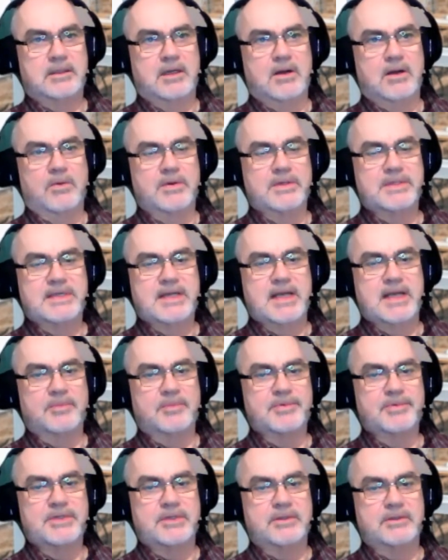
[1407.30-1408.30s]
always
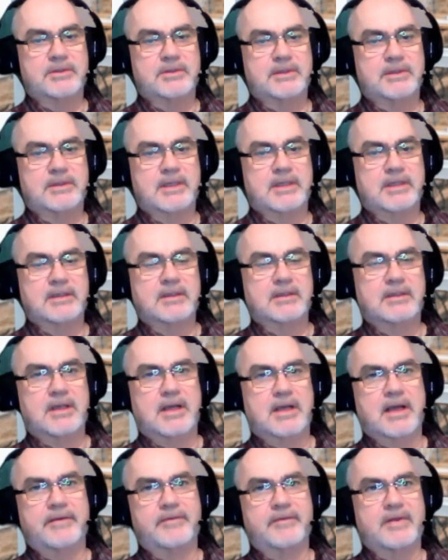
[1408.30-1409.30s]
helps you. And
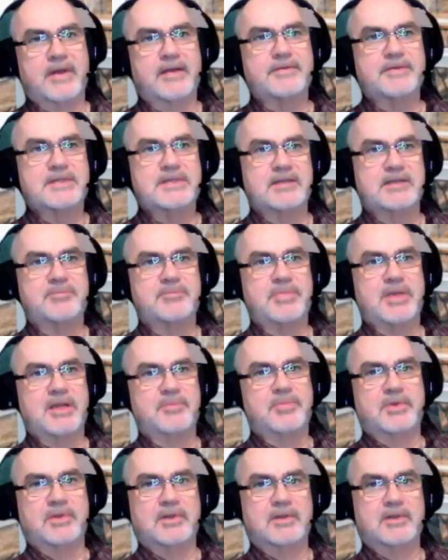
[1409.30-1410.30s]
I've seen
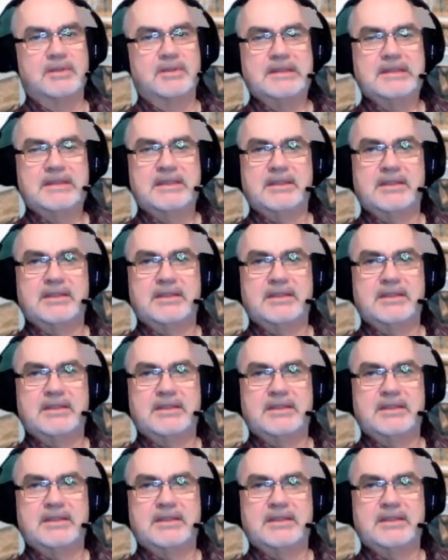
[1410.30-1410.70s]
people,